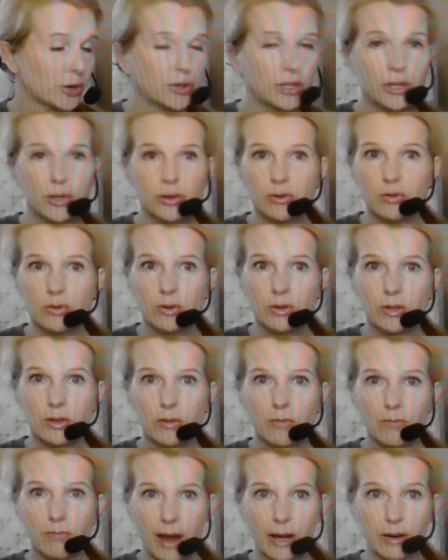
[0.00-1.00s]
you
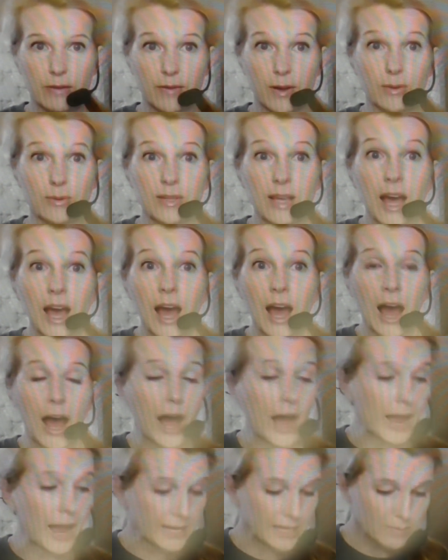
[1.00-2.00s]
microphones.
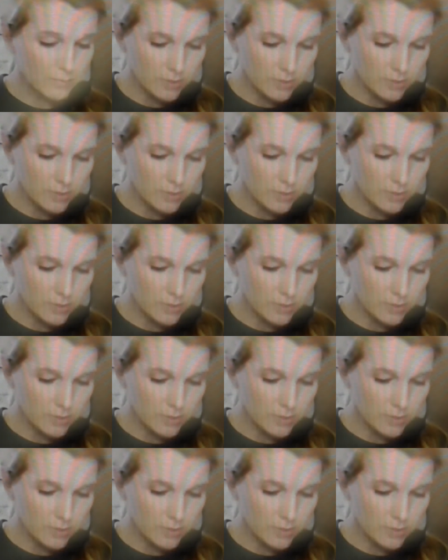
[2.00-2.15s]
I am